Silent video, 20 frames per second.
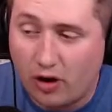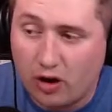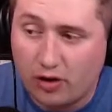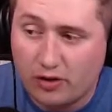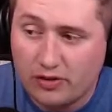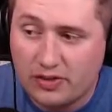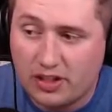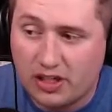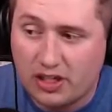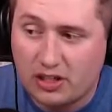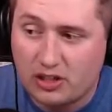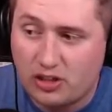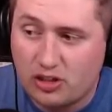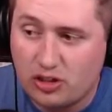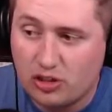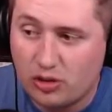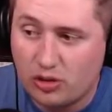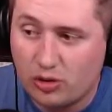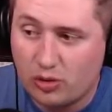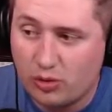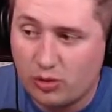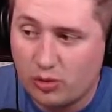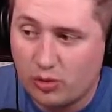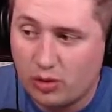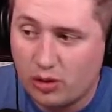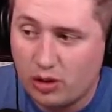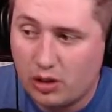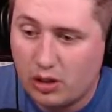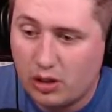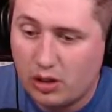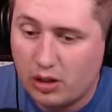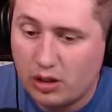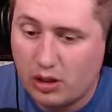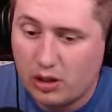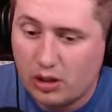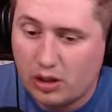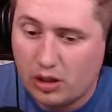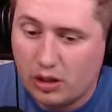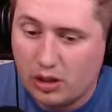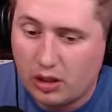evolves into
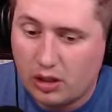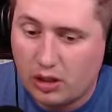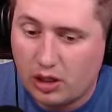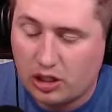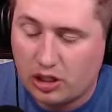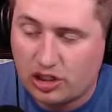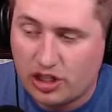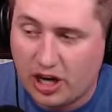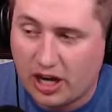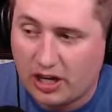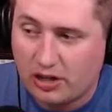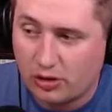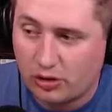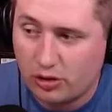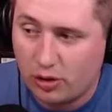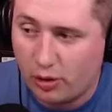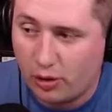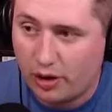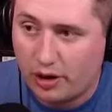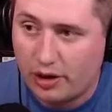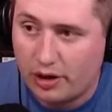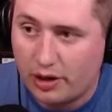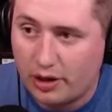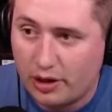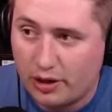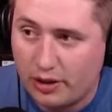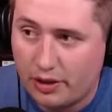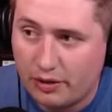a Chandelure,